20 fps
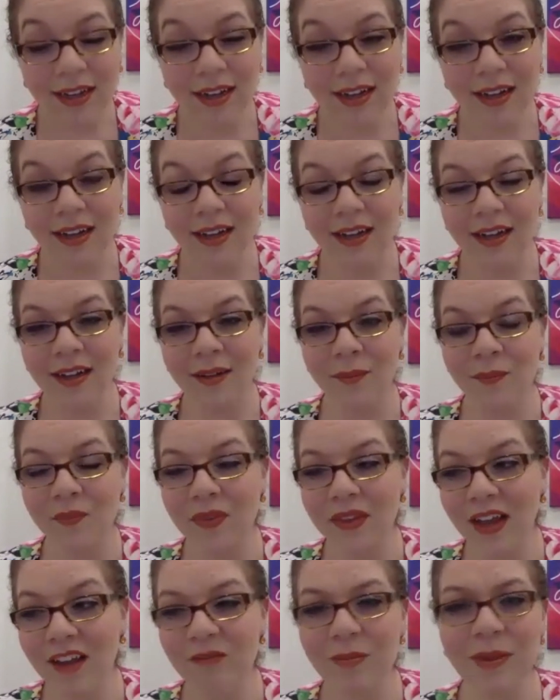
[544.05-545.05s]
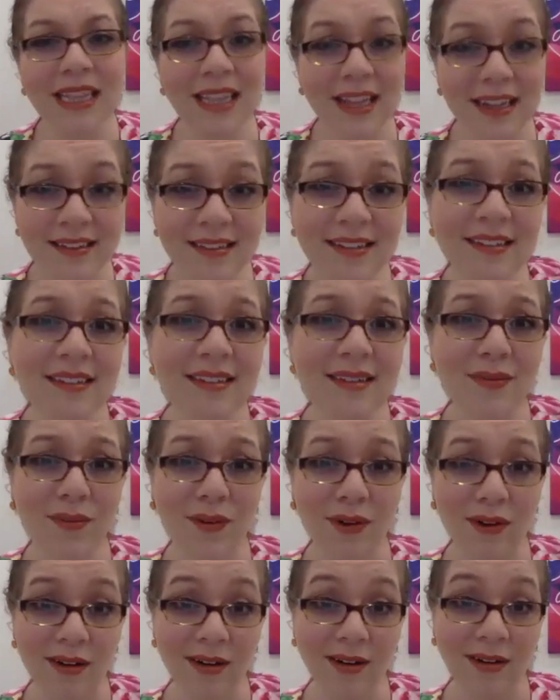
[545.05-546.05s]
I've been licensed
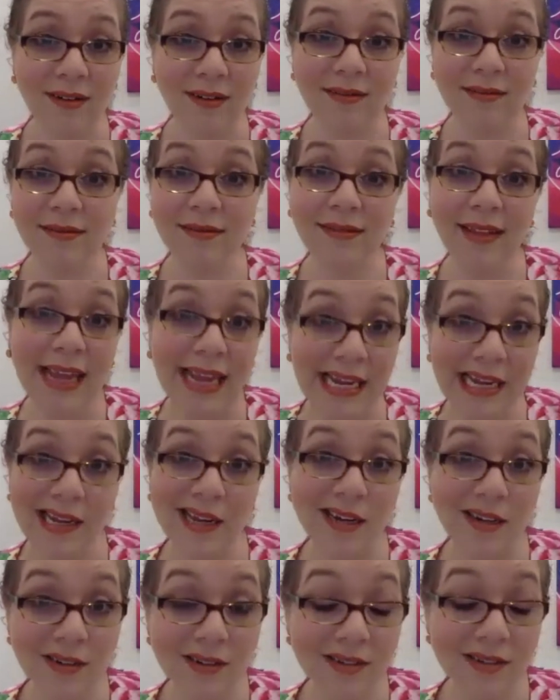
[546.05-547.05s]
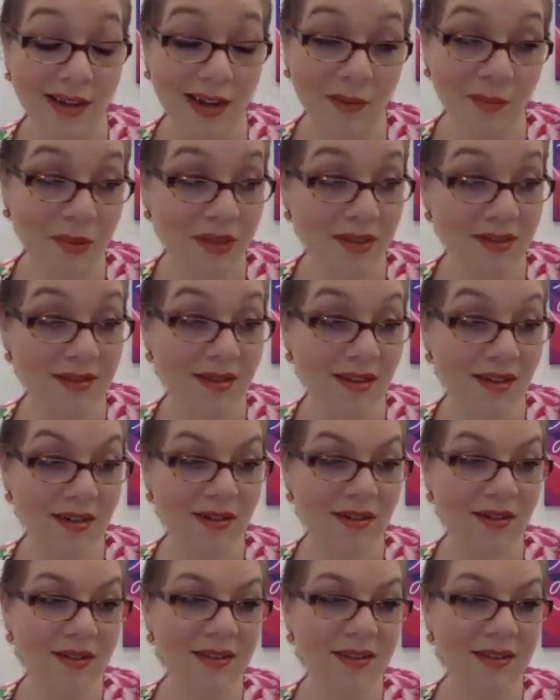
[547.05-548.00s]
for 8 years, 8+ years.